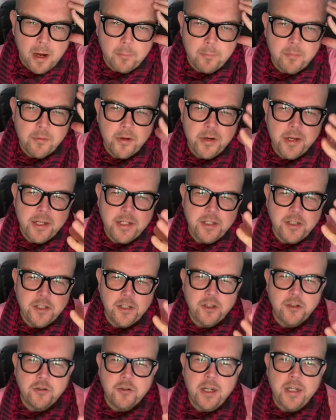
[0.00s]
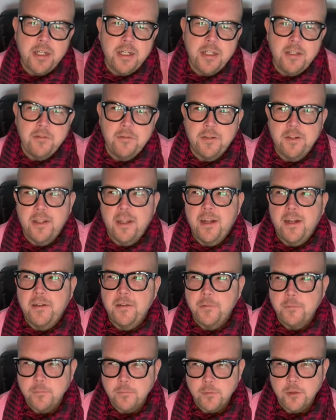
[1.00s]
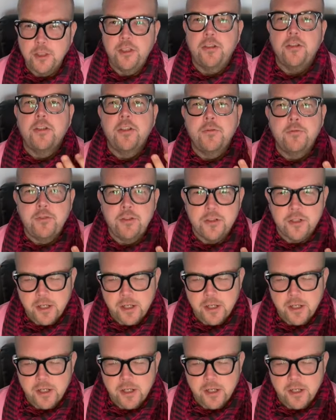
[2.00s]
our brains are trained for that shot of